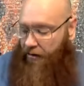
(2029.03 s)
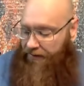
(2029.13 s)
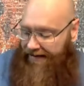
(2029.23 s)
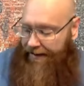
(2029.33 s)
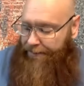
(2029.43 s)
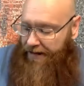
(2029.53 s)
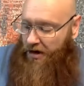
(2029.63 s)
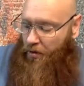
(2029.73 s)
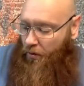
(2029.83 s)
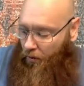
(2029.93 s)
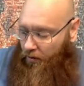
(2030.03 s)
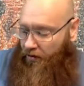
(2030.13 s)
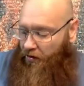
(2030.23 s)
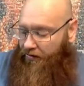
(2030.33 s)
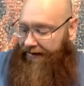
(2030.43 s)
keeping your
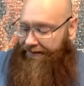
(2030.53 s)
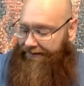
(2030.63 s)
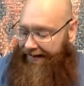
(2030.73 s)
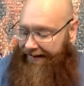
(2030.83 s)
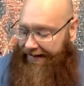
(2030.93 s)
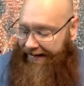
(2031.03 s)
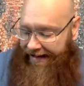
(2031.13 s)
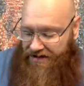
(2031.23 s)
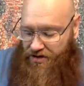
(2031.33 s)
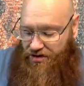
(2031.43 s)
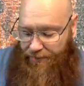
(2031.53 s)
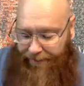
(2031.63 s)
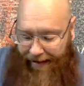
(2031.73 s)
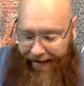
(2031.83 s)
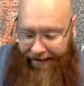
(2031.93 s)
oil and taking an extra
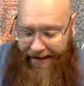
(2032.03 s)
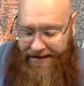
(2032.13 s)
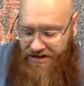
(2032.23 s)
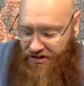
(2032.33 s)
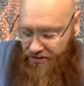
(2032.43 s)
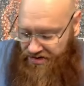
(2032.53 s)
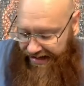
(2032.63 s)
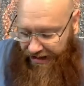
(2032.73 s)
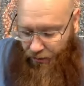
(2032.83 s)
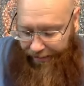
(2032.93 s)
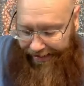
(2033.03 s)
supply. So Zechariah